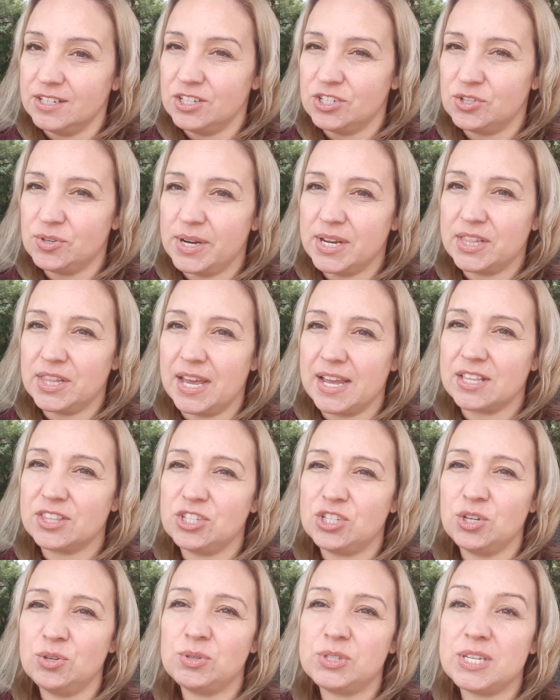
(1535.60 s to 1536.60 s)
Drink like
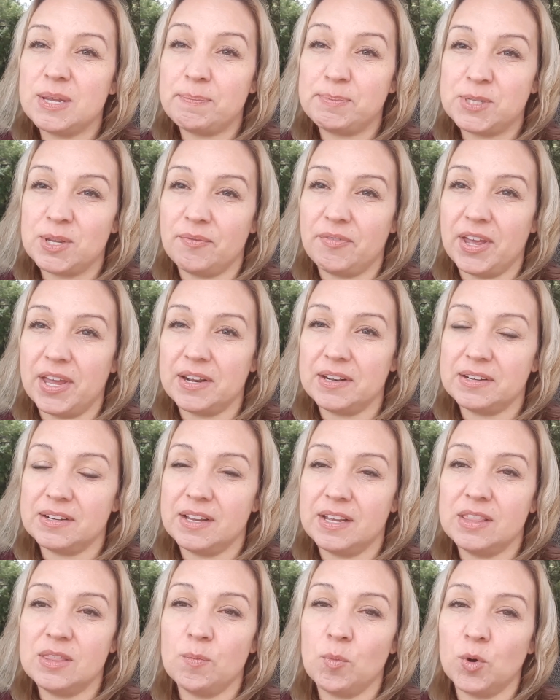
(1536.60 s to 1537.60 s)
2 sips of it
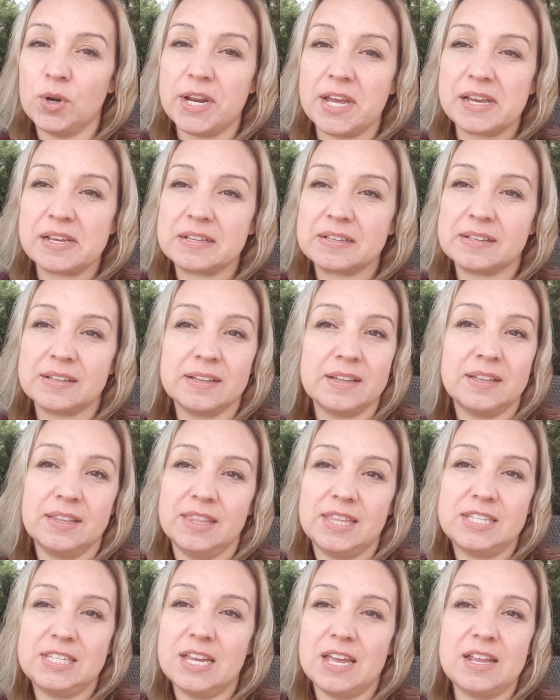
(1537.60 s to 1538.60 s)
in the morning.
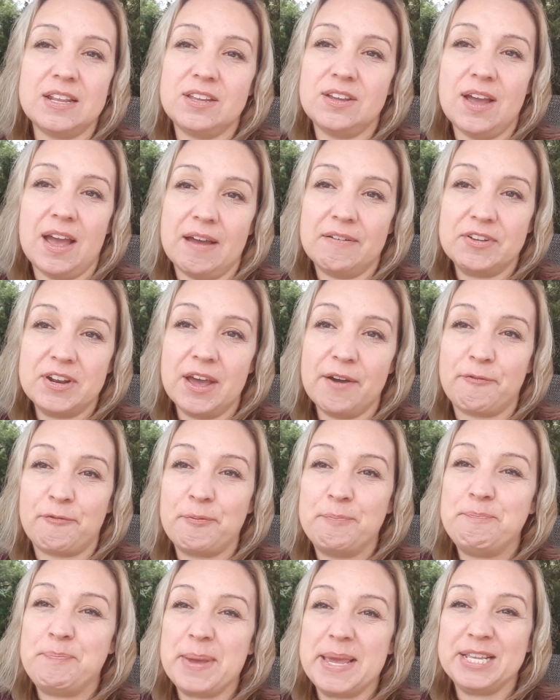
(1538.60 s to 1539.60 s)
That's it. You have enough
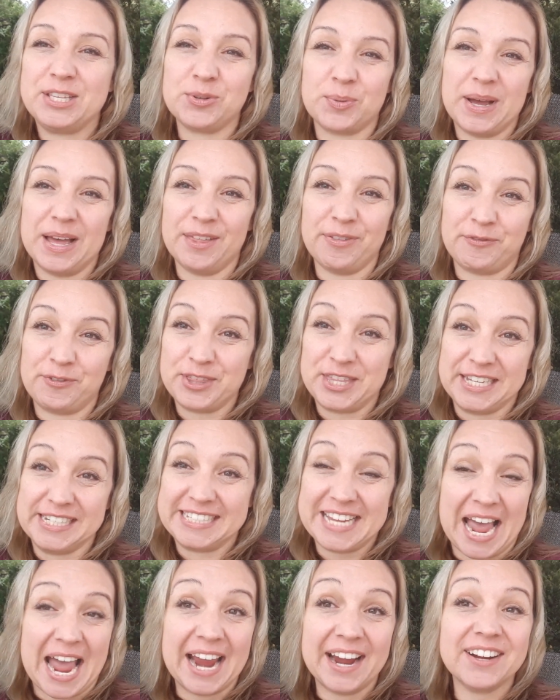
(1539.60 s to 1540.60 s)
B12 for the
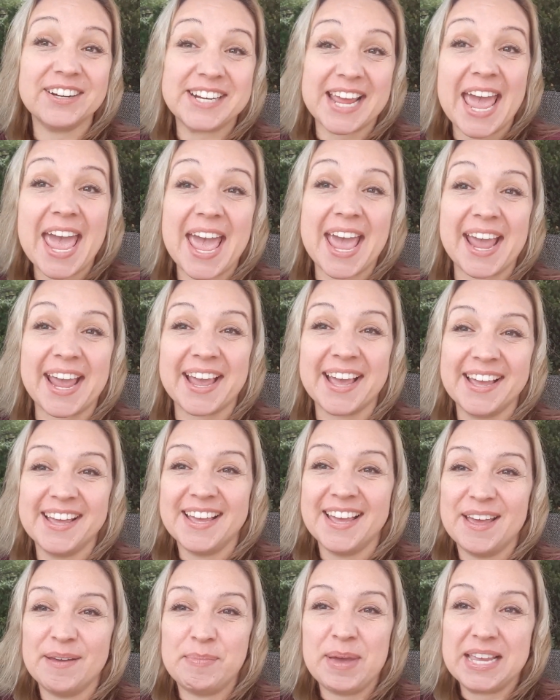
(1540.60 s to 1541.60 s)
entire day
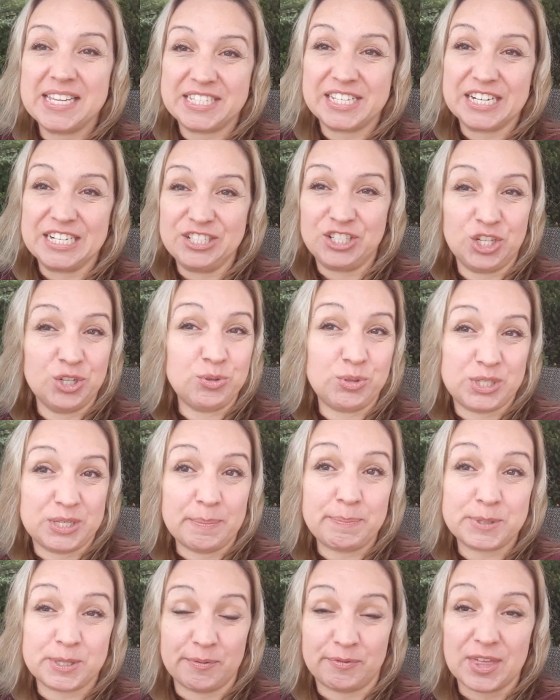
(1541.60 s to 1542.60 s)
based on 2
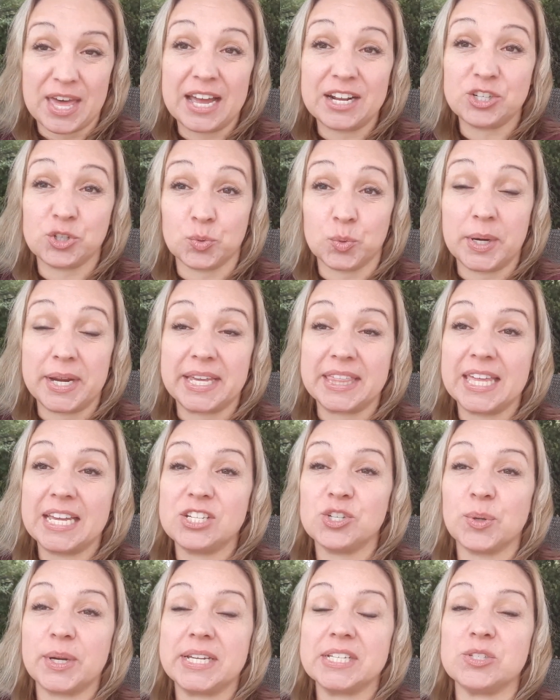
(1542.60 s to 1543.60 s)
sips of that drink.
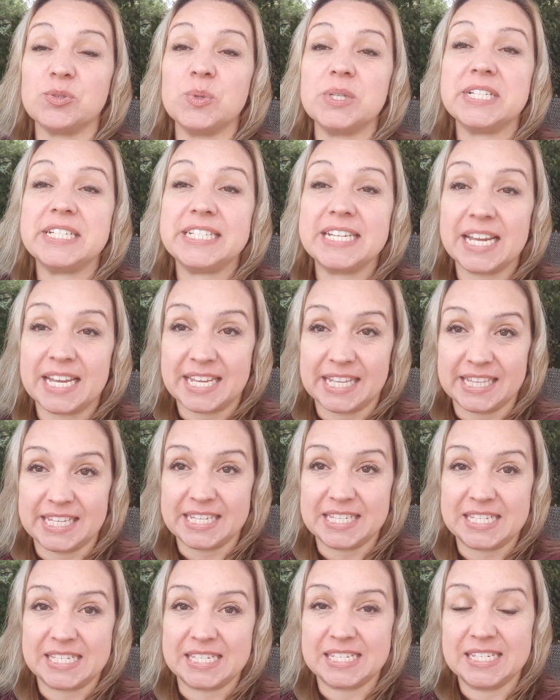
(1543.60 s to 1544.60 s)
That drink is
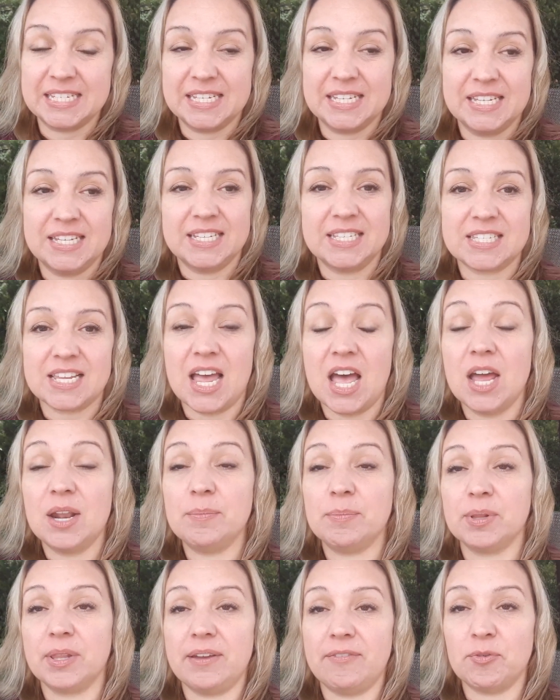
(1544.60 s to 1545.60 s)
ridiculous. It's
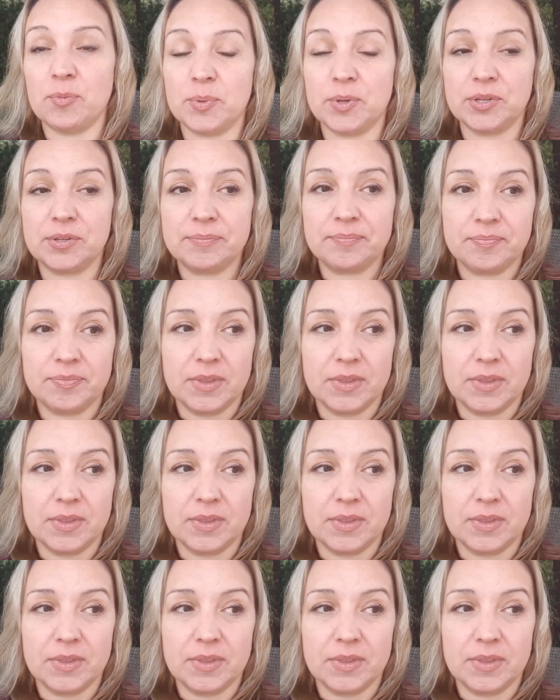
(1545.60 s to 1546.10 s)
unbelievable.